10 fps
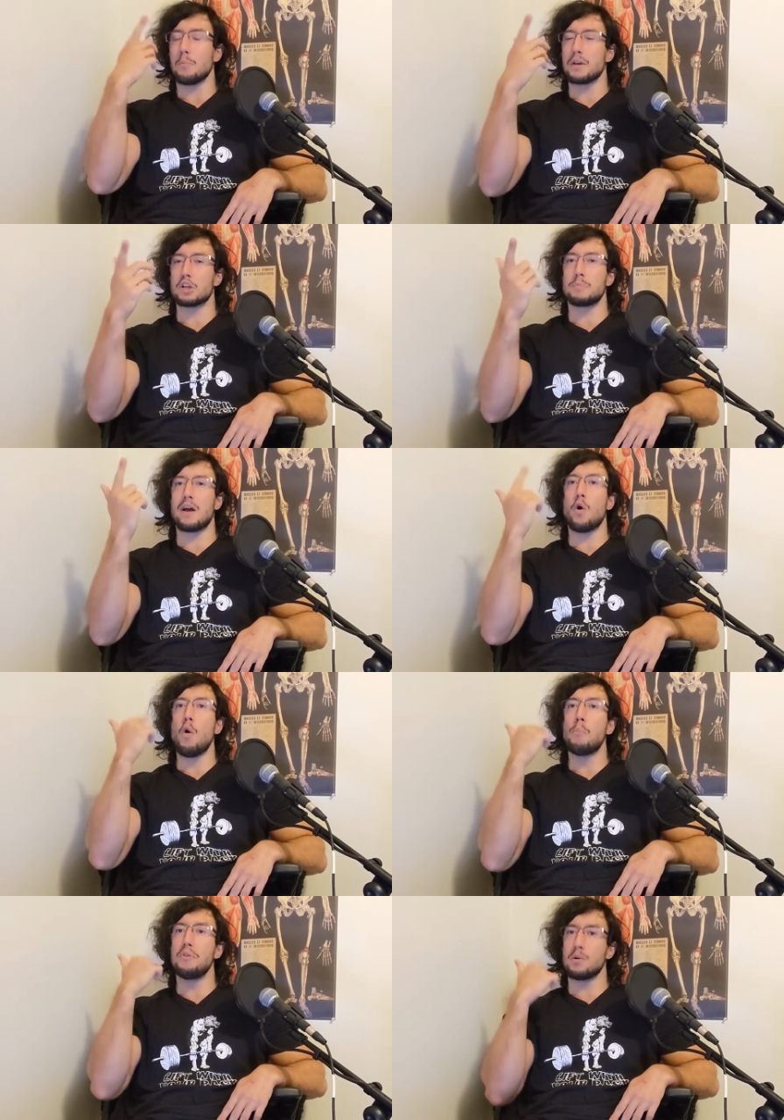Because by
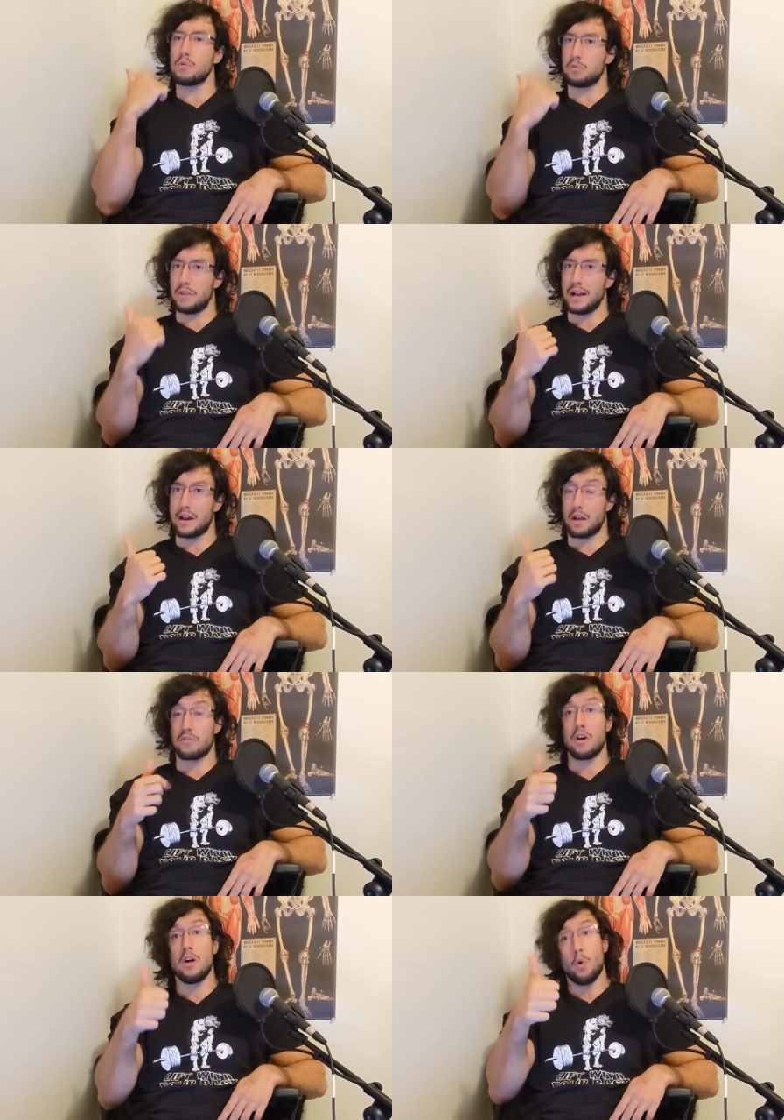opening with the negative,